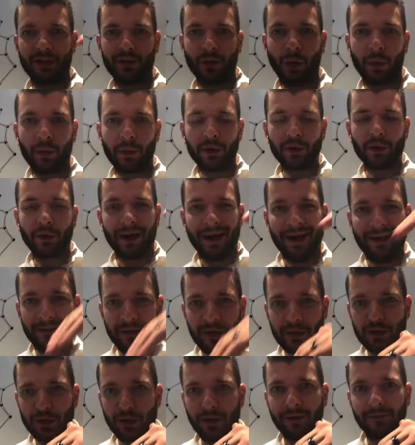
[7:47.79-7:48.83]
lower your
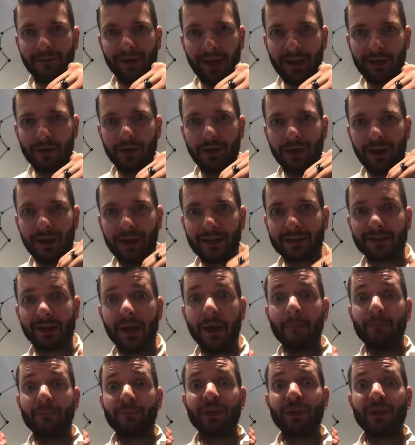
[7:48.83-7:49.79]
average order value is,